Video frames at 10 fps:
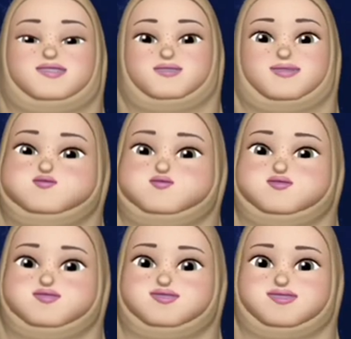As you
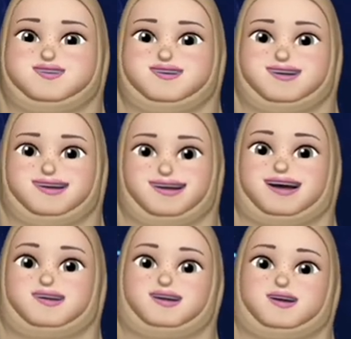can see
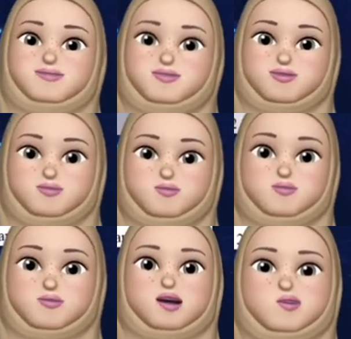in diagram
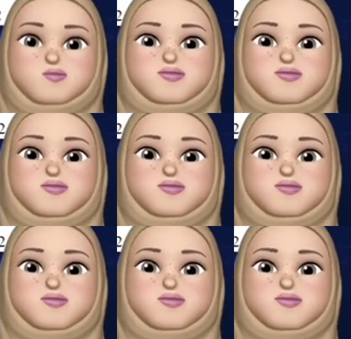2,